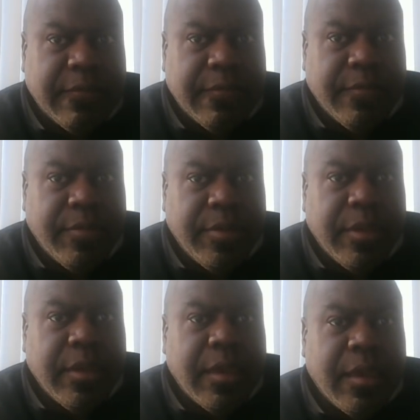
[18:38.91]

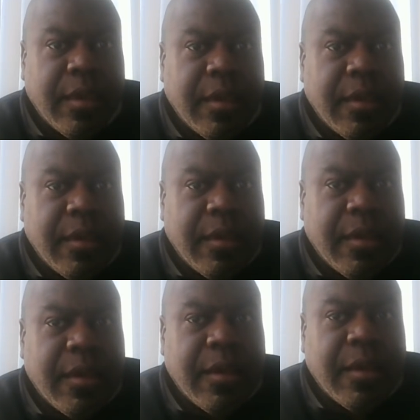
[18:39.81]

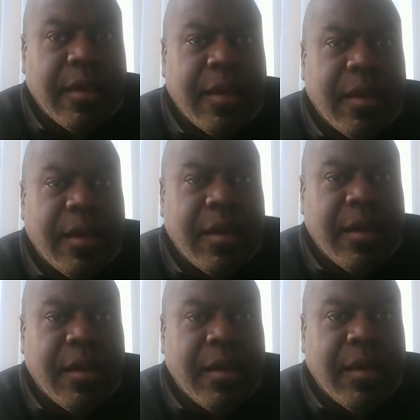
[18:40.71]

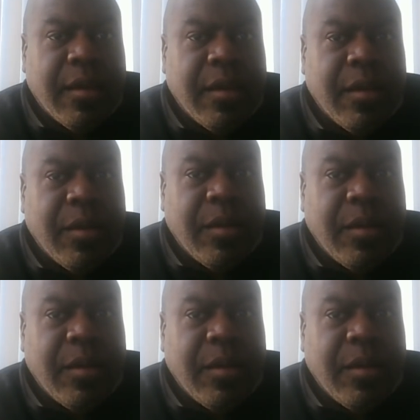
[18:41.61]
No one is speaking in this clip.